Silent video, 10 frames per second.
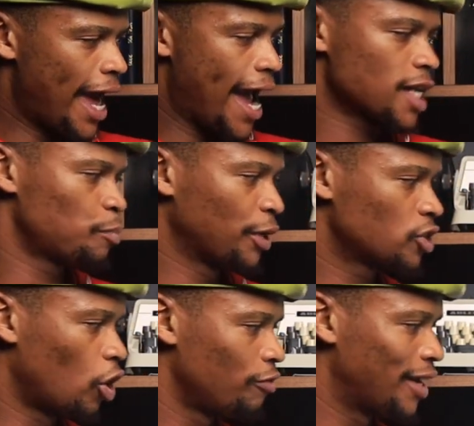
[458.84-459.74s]

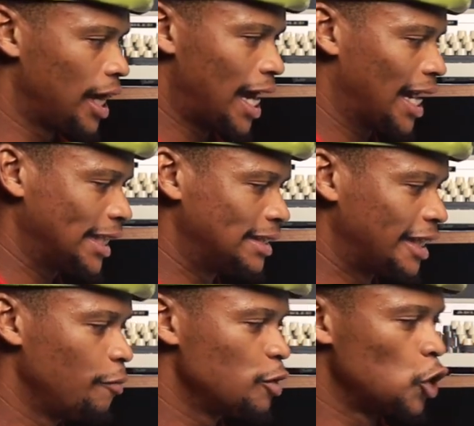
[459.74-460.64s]
aspect of Al Ahly's
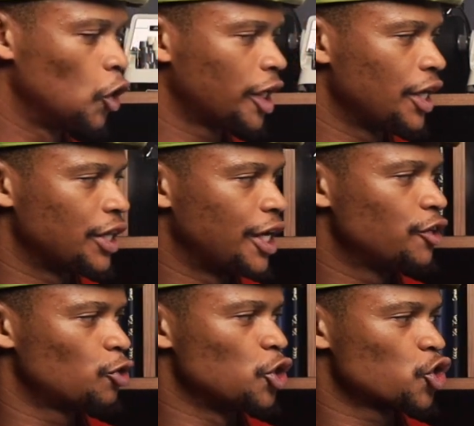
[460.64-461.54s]
game is looking
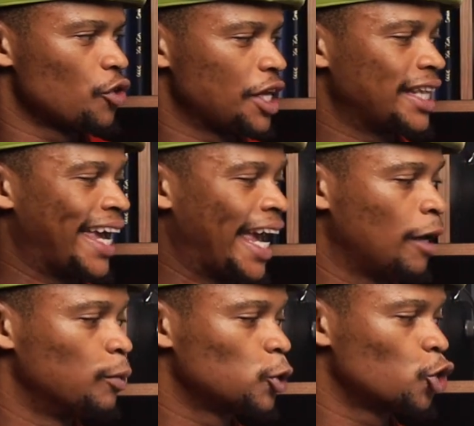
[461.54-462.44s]
then to ensure that they're
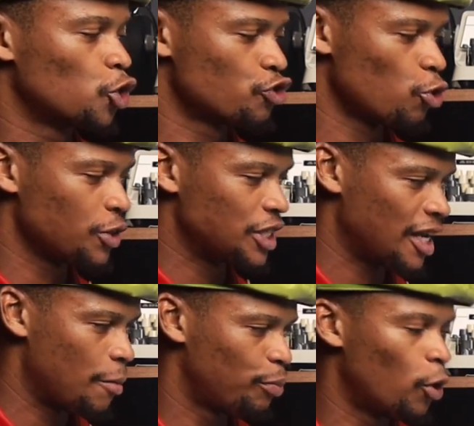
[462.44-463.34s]
able to control the
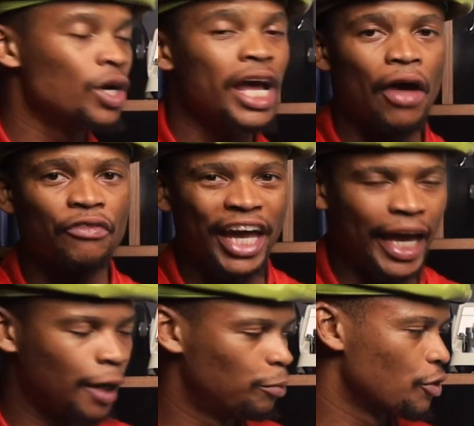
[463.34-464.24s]
tempo, and they're
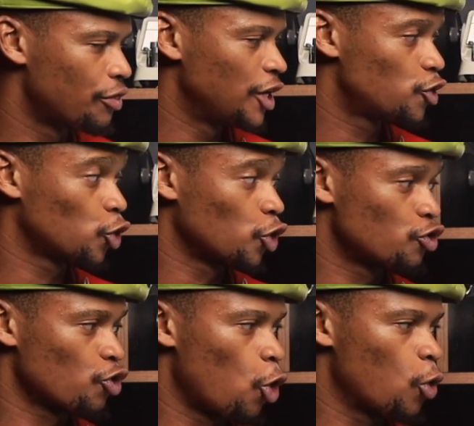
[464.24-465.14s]
able then to
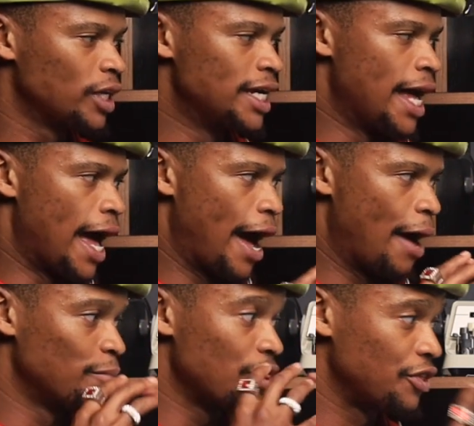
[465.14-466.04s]
control
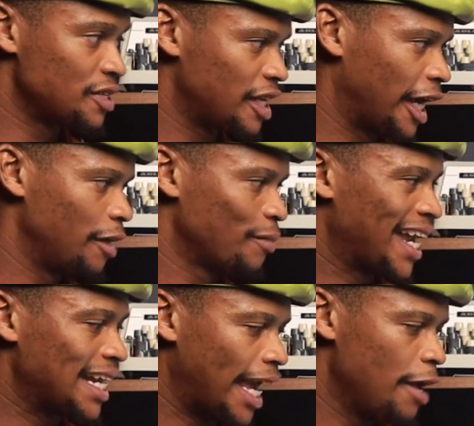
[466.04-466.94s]
this game.
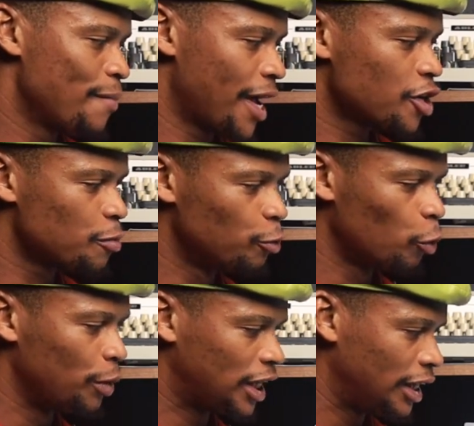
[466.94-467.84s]
And game management
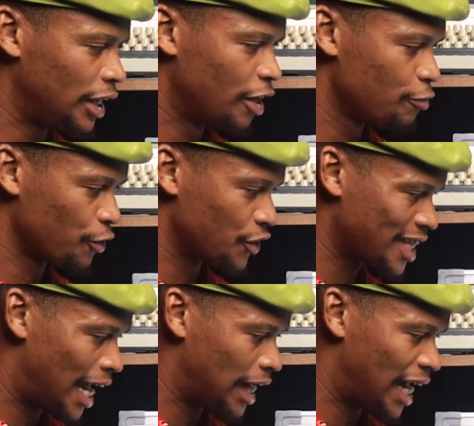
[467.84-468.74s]
will be key then for
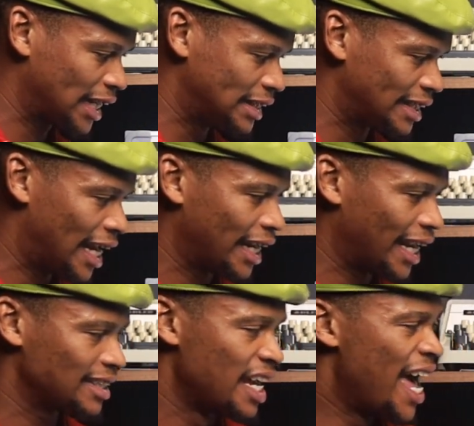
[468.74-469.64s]
this Al Ahly side,
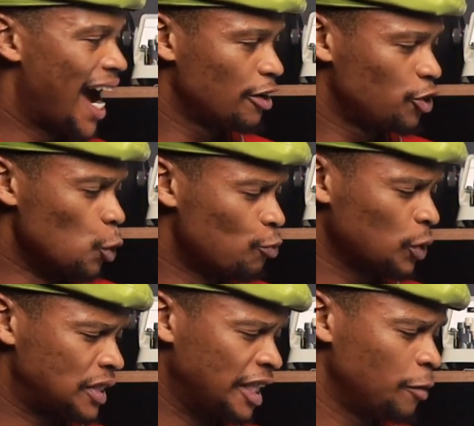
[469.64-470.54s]
as I do
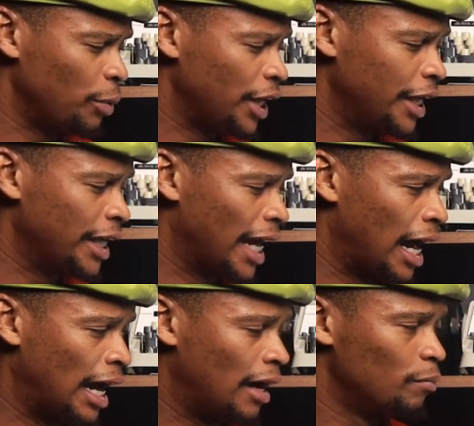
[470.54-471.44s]
foresee it being
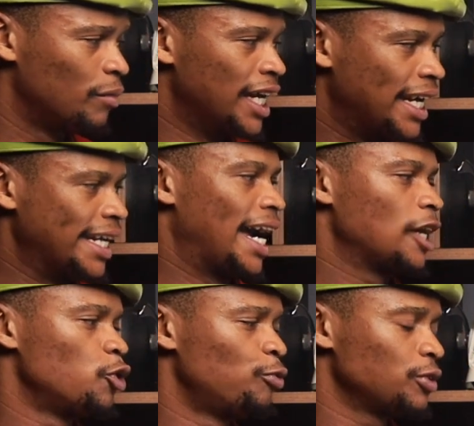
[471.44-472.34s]

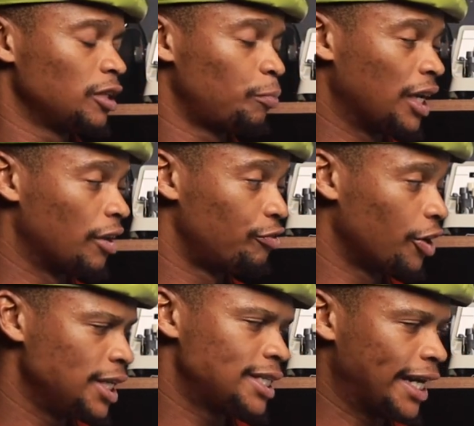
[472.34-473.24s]
I do foresee it being a
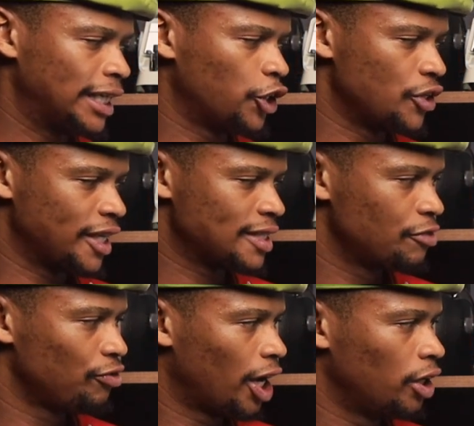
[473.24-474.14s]
very tightly
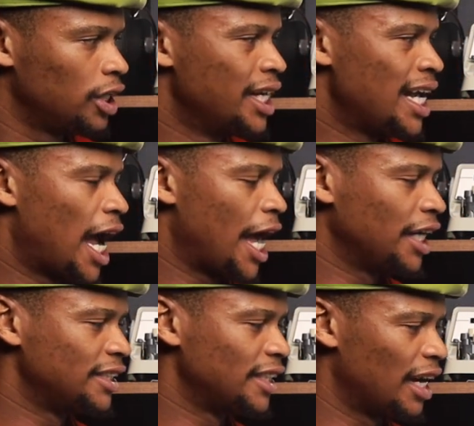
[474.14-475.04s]
contested final,
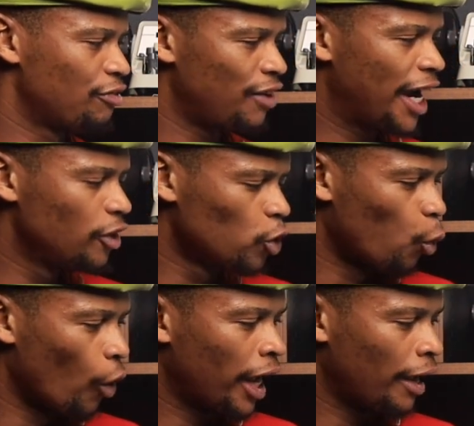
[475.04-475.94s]
and a final
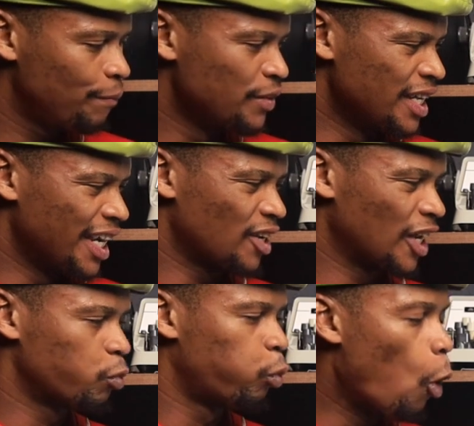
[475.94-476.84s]
where
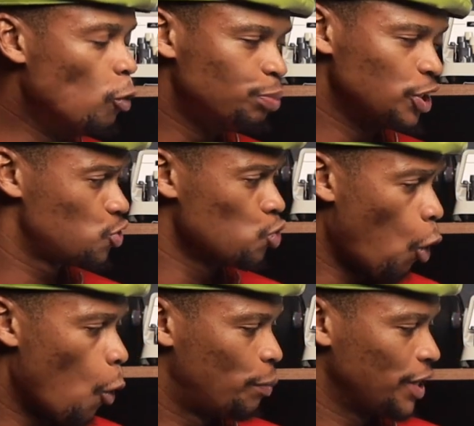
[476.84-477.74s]
it won't be too
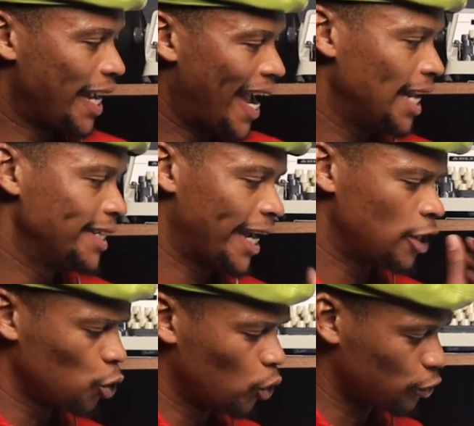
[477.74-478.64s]
open. And I
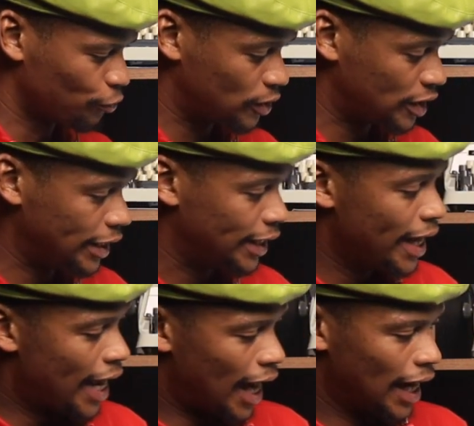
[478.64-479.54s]
do also foresee
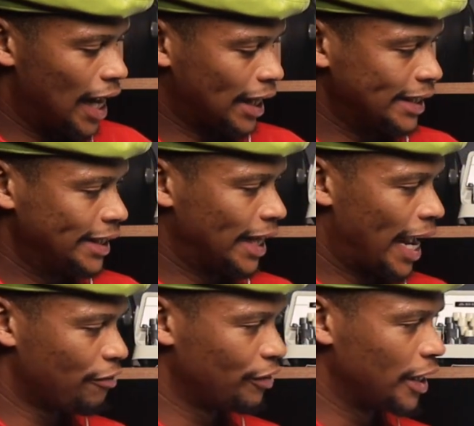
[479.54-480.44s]
Al Ahly
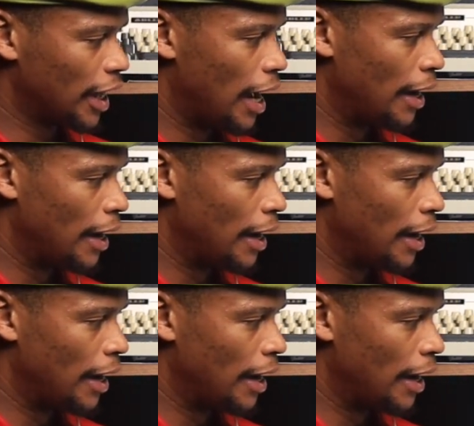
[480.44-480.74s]
having